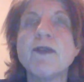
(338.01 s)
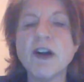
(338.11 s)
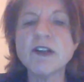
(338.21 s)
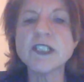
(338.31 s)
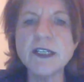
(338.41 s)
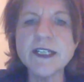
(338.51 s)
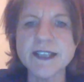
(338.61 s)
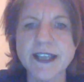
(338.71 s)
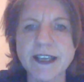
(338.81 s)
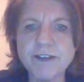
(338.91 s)
But the
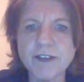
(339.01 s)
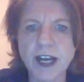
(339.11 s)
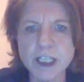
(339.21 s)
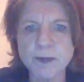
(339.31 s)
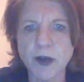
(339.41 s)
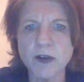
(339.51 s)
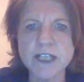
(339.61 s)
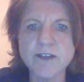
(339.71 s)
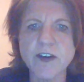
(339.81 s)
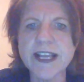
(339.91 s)
alternative, I
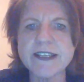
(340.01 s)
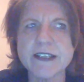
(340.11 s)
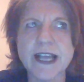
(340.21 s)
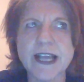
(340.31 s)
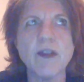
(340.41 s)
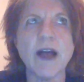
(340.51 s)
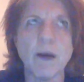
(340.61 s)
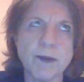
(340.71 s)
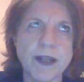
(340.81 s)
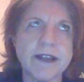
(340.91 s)
suppose, it's very easy to say, well,
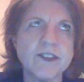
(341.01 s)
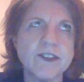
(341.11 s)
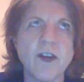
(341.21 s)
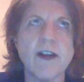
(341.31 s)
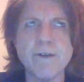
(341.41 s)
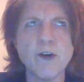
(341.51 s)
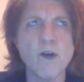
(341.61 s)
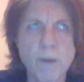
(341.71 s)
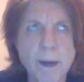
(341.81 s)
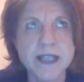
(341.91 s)
that would be very
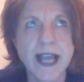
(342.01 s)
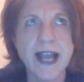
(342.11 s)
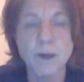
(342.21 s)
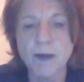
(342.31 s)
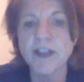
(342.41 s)
difficult for people to handle.